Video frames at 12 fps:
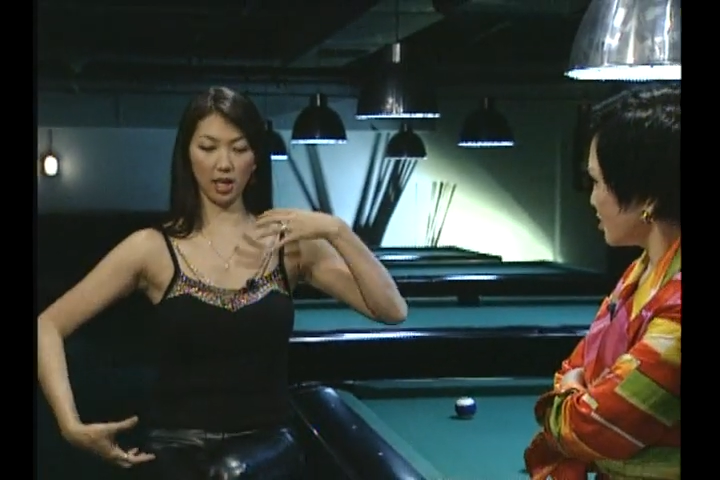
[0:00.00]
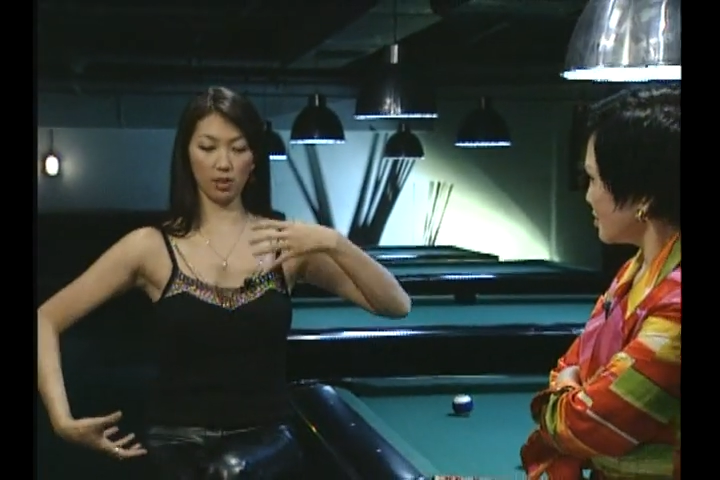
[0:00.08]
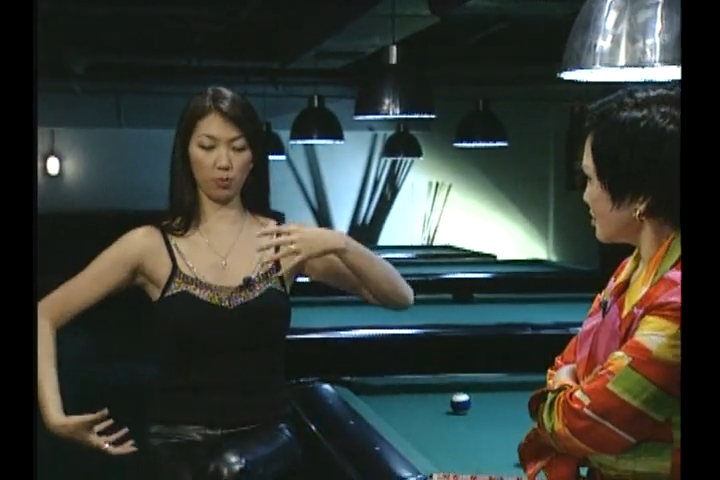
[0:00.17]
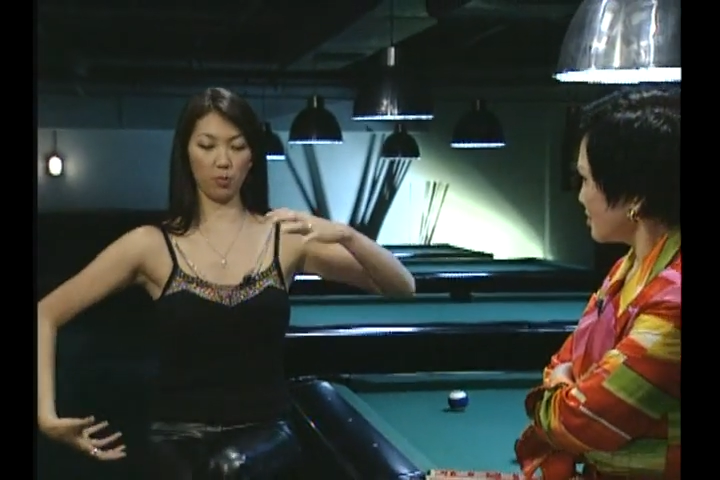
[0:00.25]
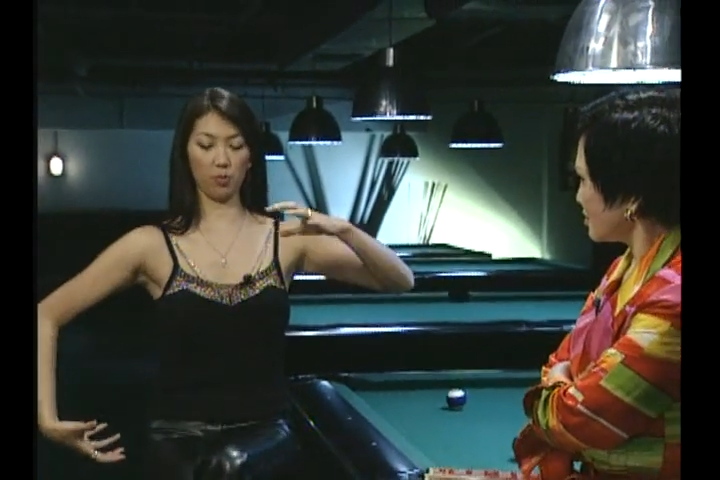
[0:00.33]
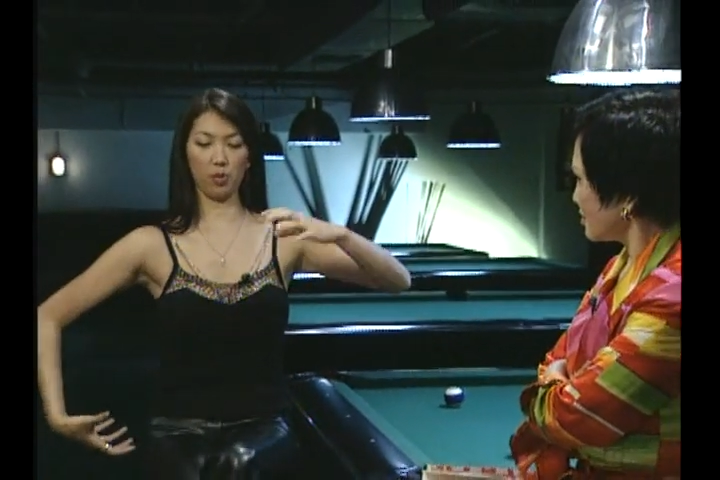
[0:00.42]
I had to,
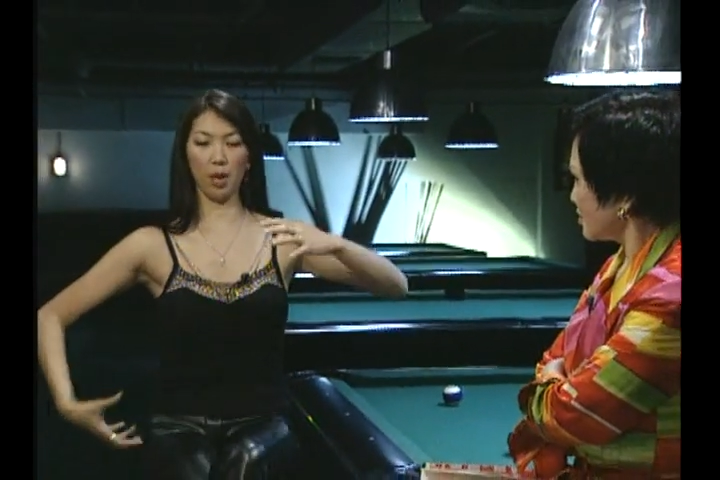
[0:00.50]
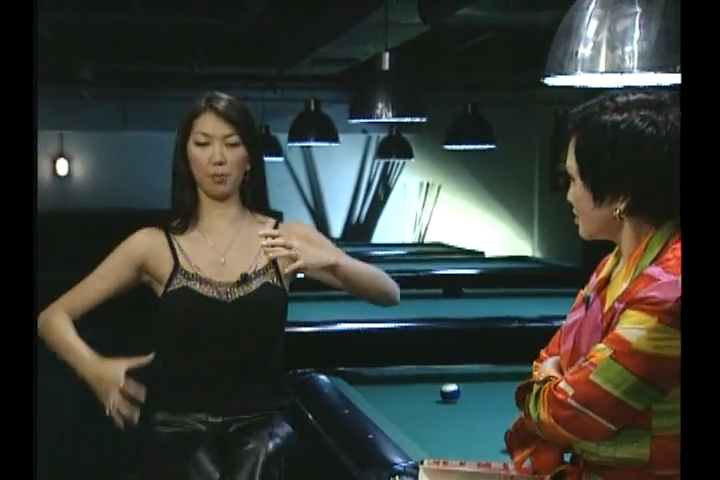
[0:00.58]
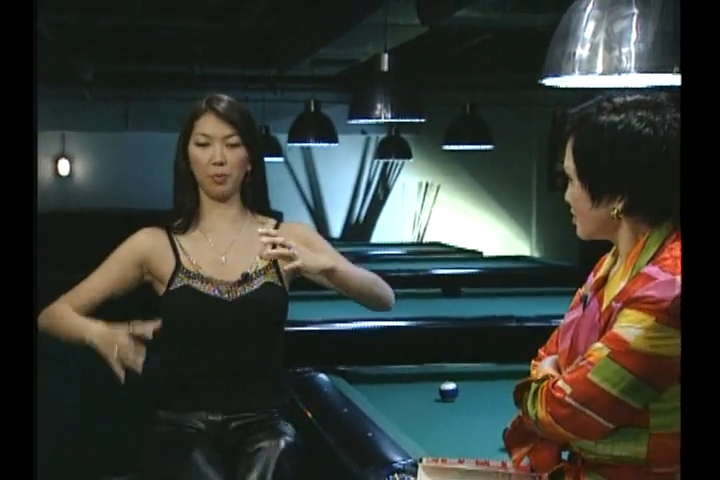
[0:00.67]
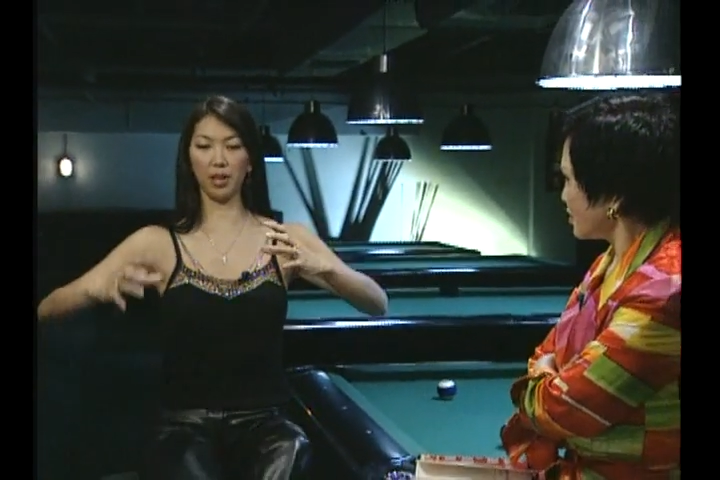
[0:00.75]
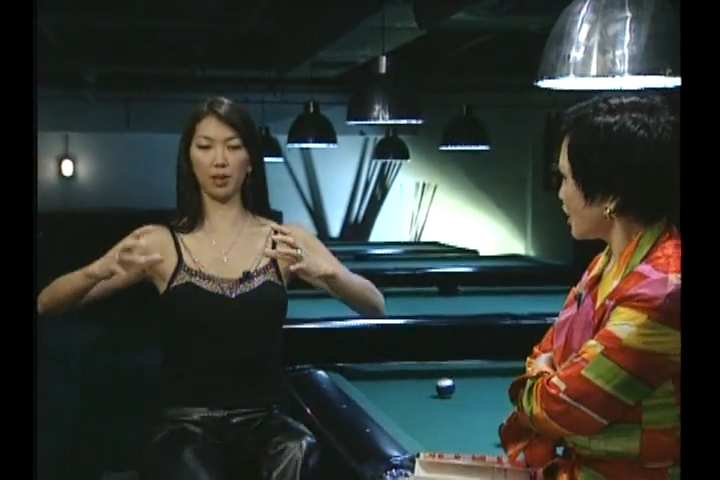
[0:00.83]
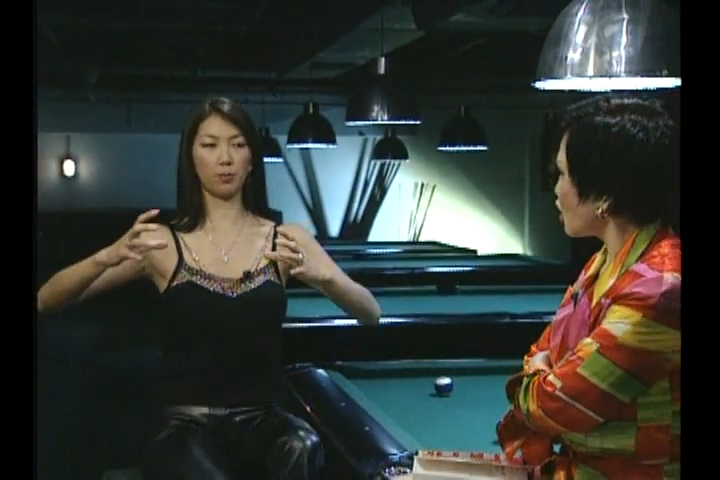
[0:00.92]
that
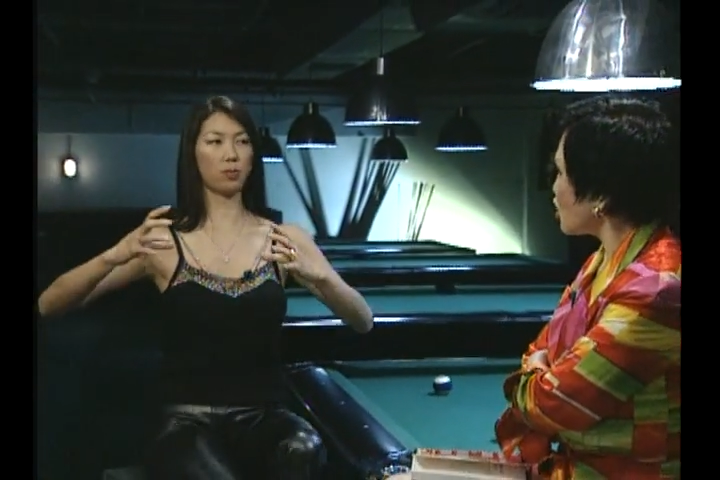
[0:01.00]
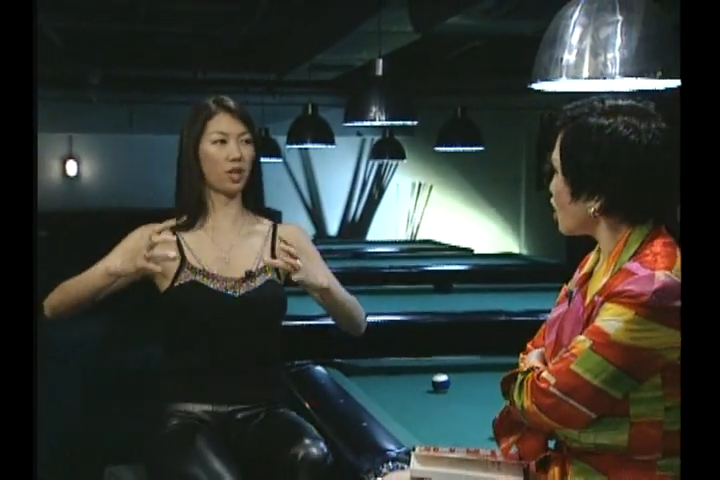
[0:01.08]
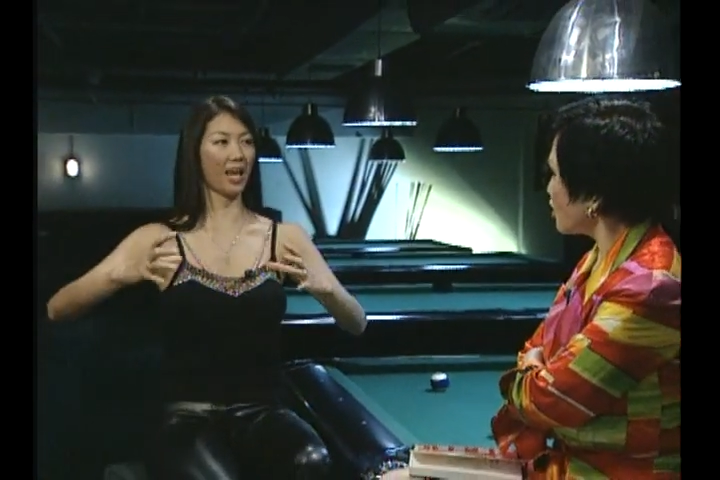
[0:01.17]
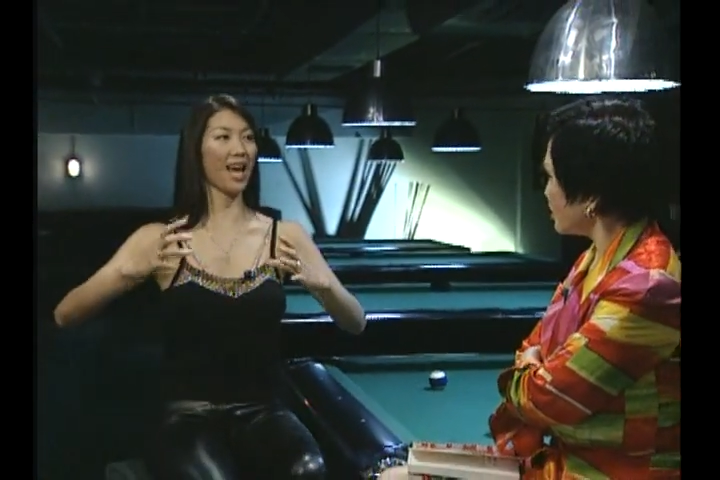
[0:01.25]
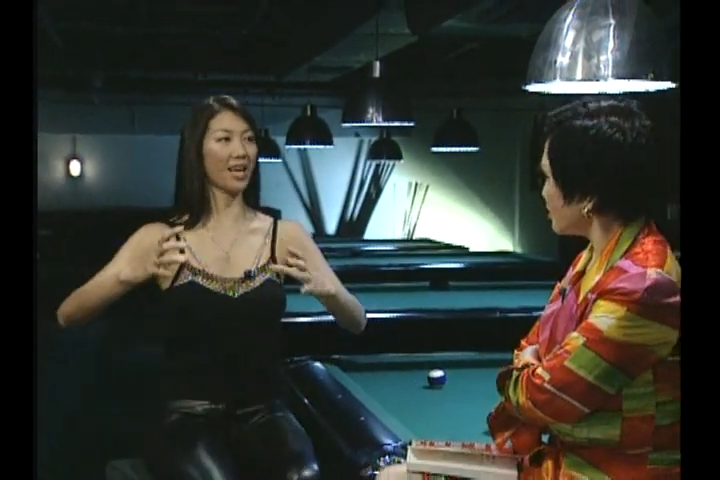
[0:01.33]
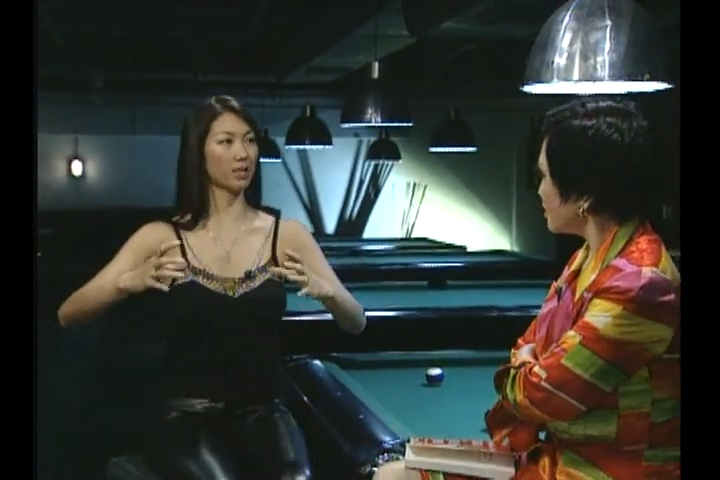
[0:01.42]
big
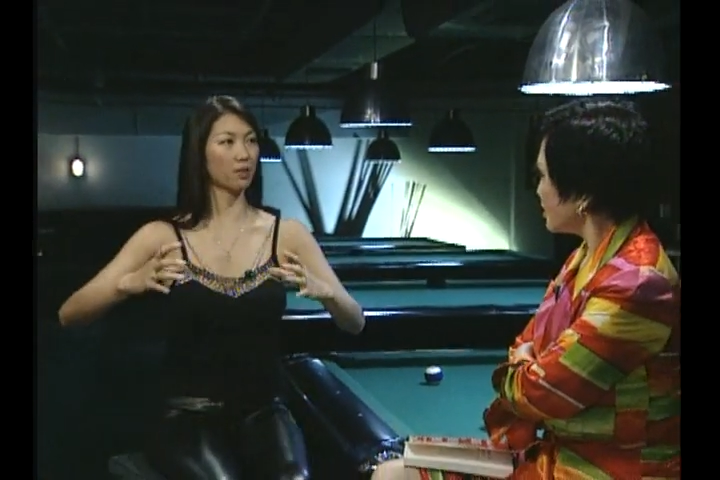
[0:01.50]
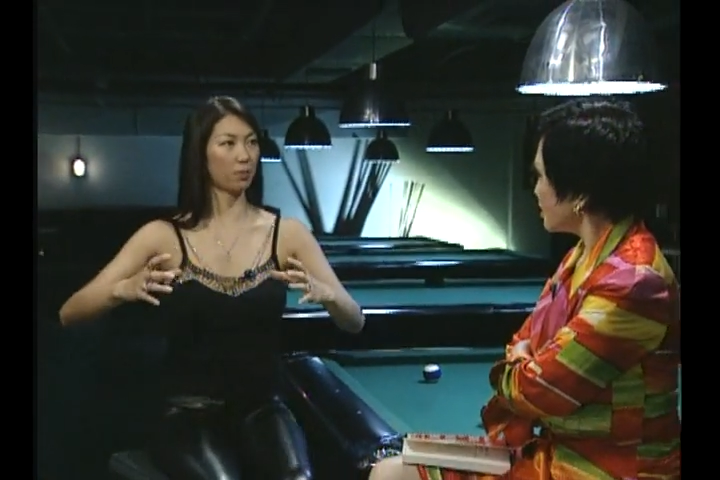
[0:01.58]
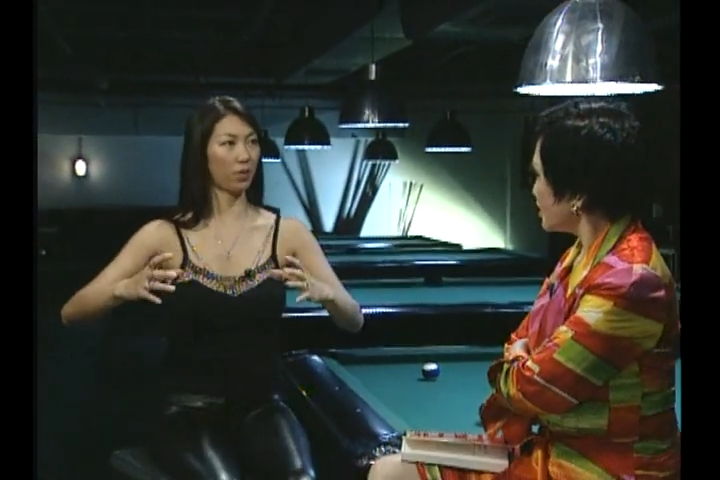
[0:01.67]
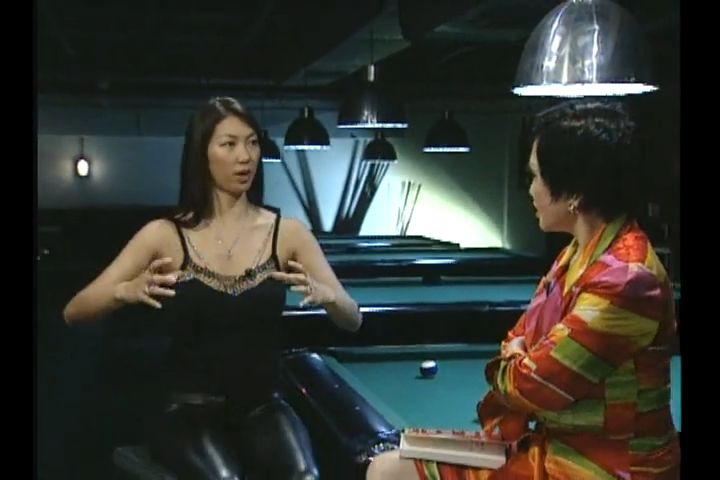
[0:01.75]
cast